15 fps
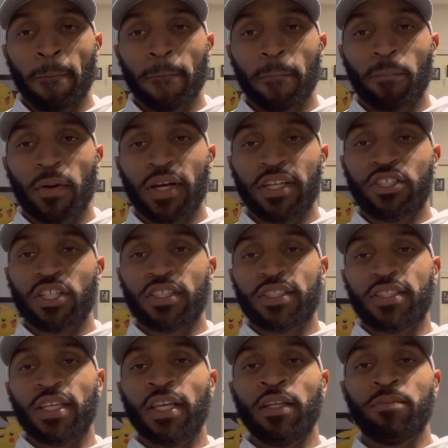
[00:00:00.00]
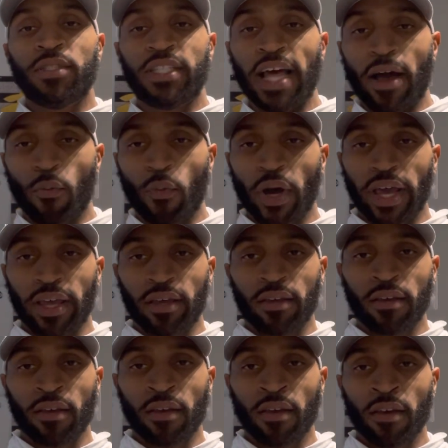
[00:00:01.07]
But it just seems that way
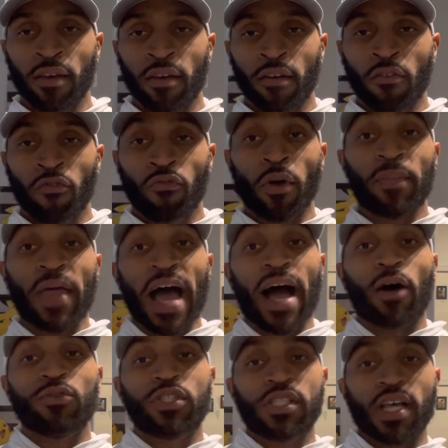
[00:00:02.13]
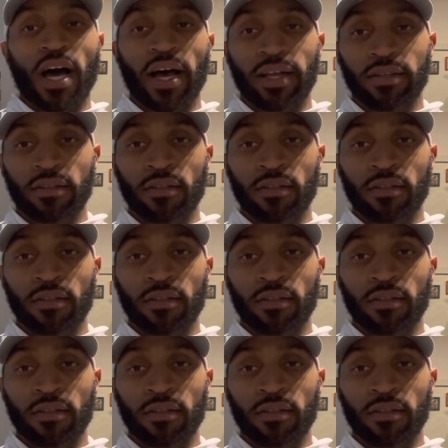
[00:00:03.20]
from the outside.